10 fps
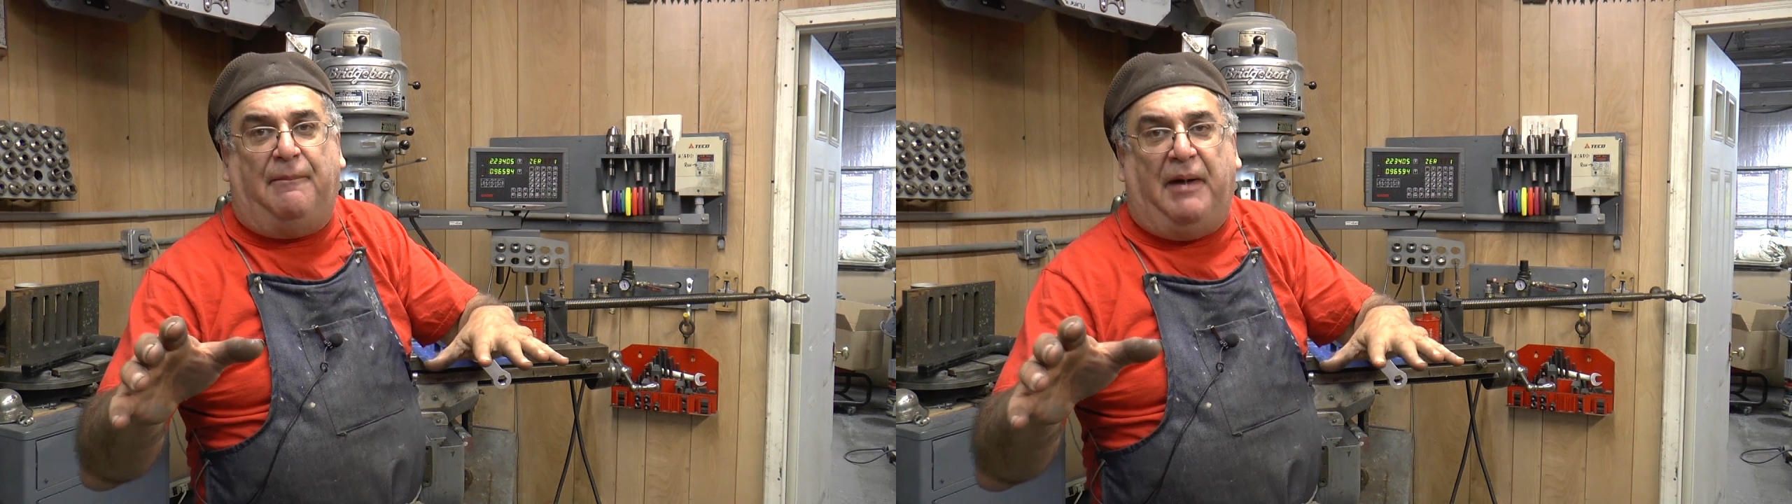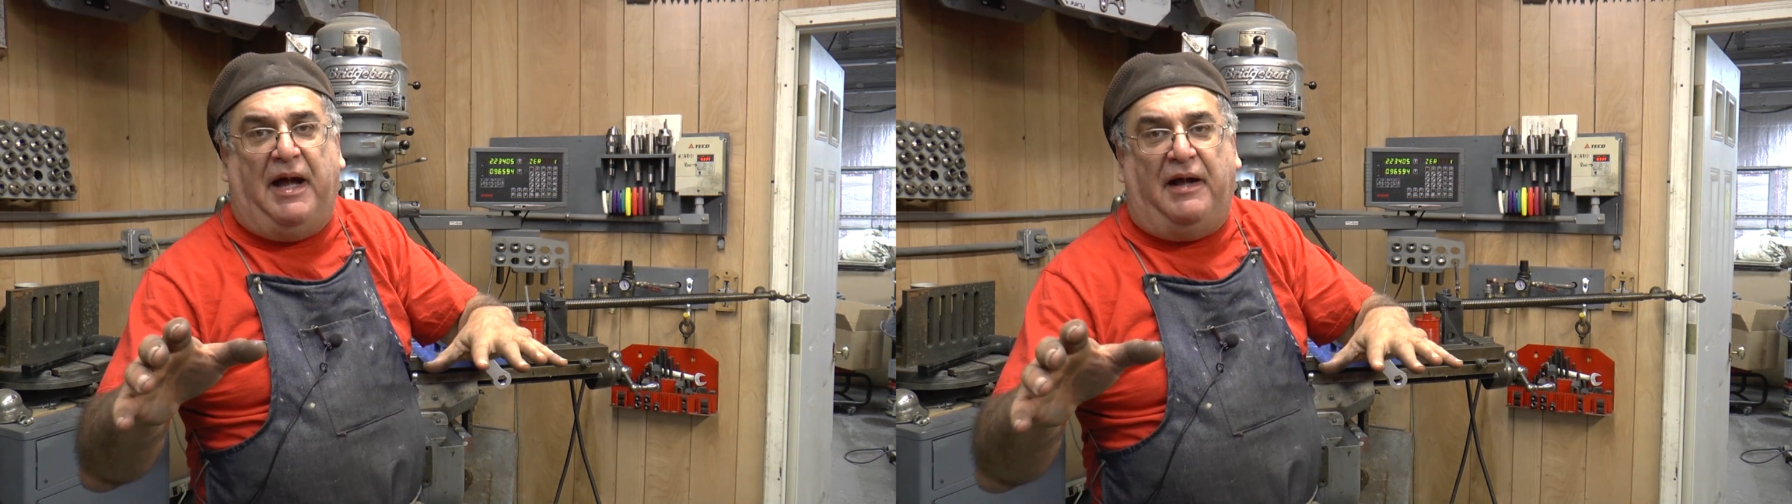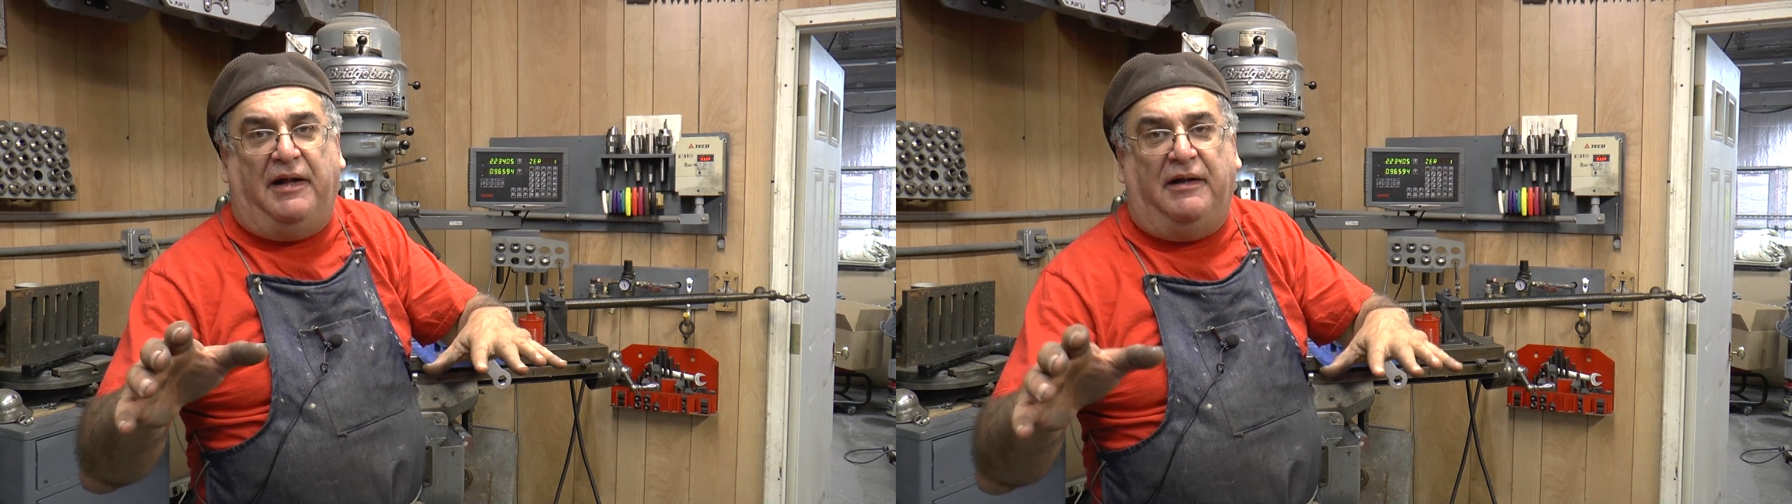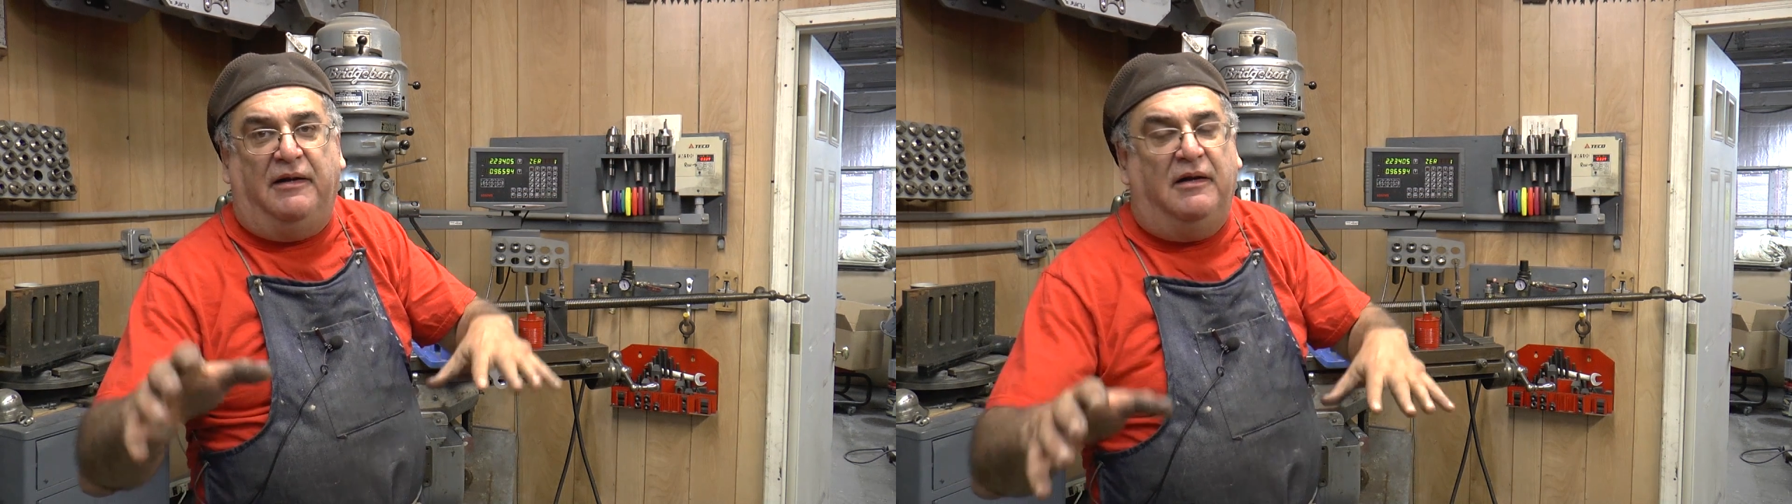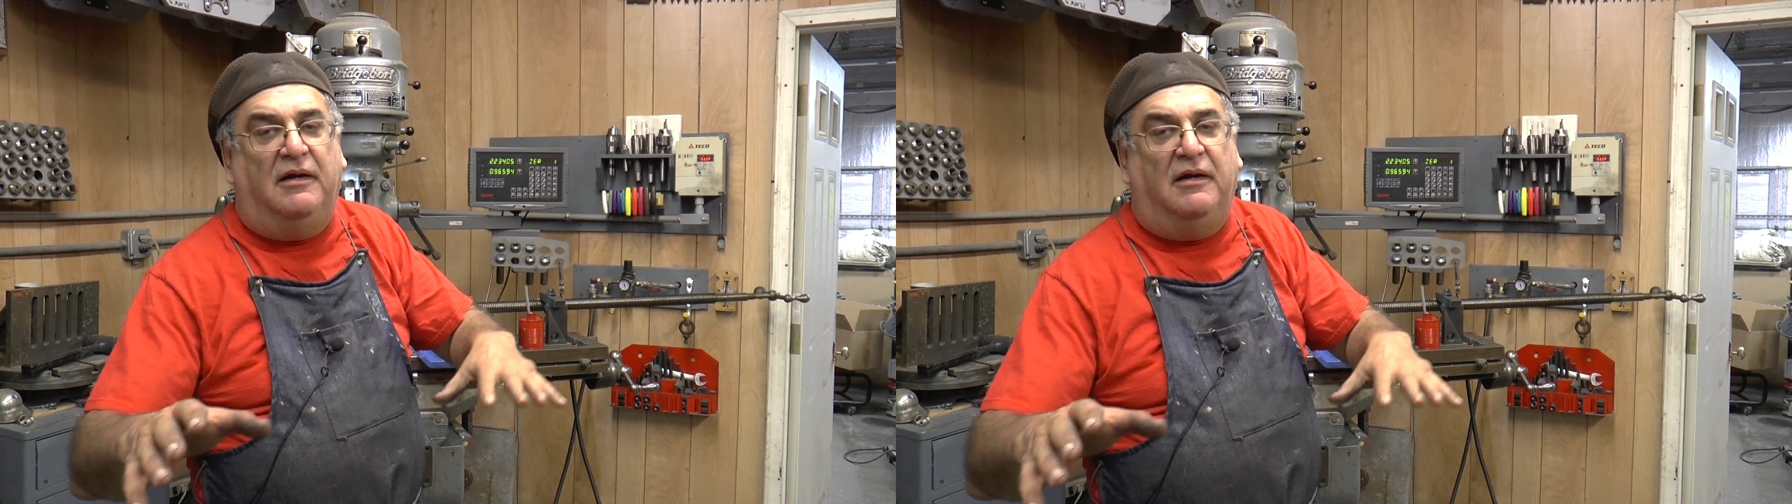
about it.